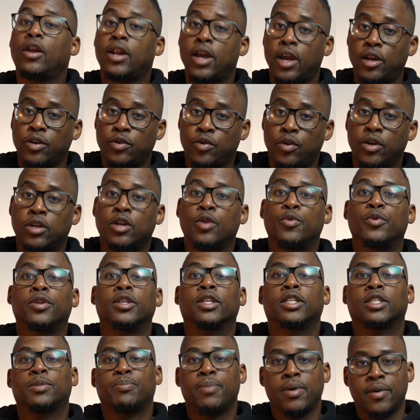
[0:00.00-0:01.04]
Android, you will
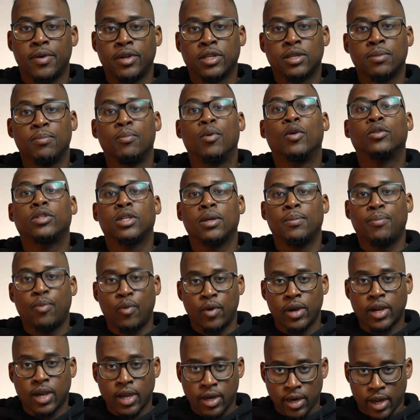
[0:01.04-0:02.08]
experience
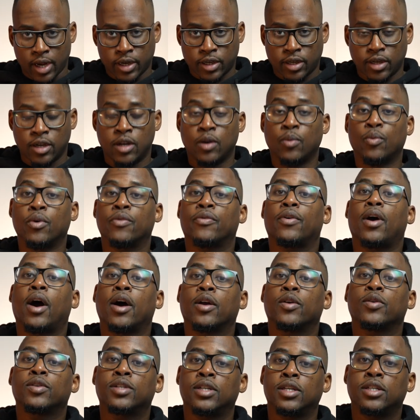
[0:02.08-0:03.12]
multi-point connection with
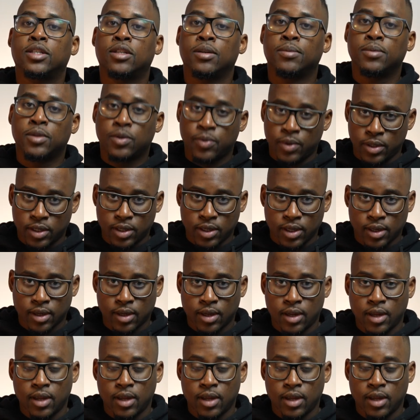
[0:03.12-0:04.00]
auto system switching.